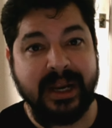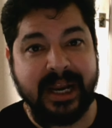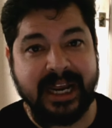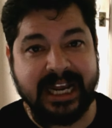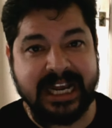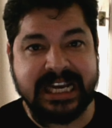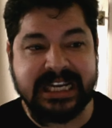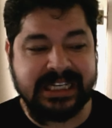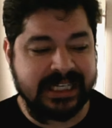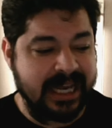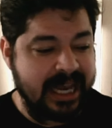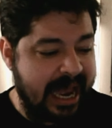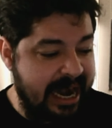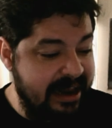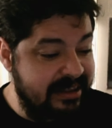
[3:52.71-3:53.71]
It is,
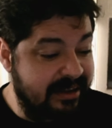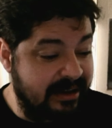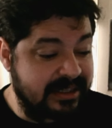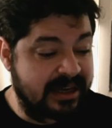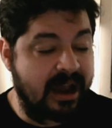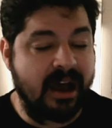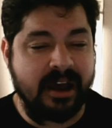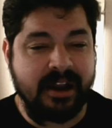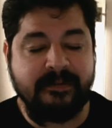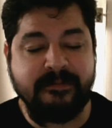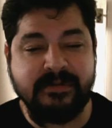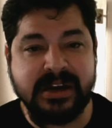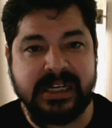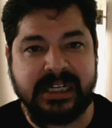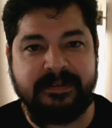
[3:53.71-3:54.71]
and it does kind of
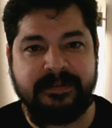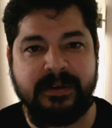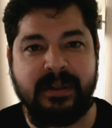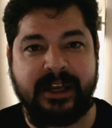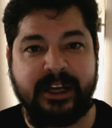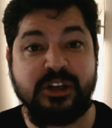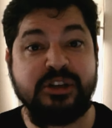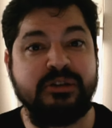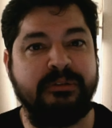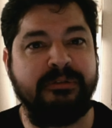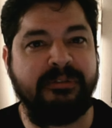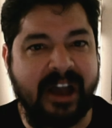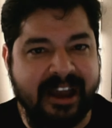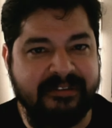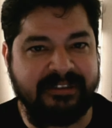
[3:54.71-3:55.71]
really feel like a
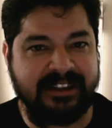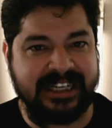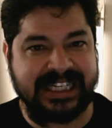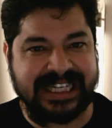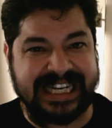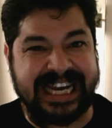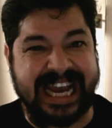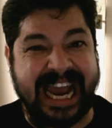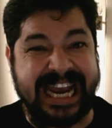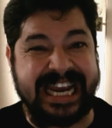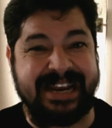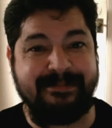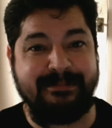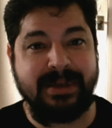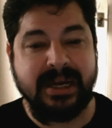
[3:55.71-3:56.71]
survivalist
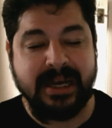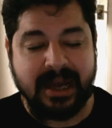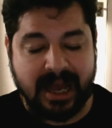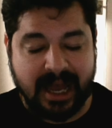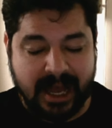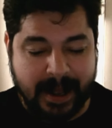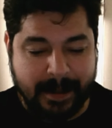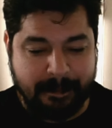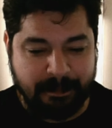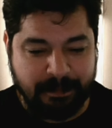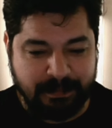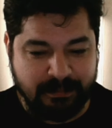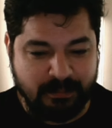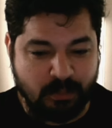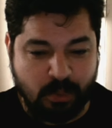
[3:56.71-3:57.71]
game,
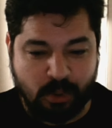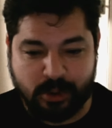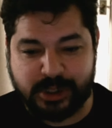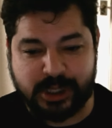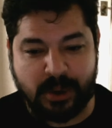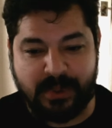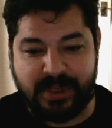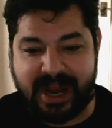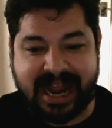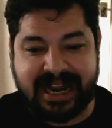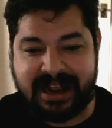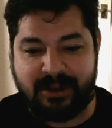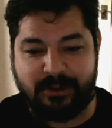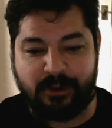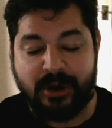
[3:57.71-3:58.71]
more so than
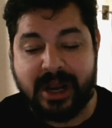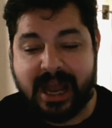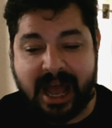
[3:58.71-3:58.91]
any other.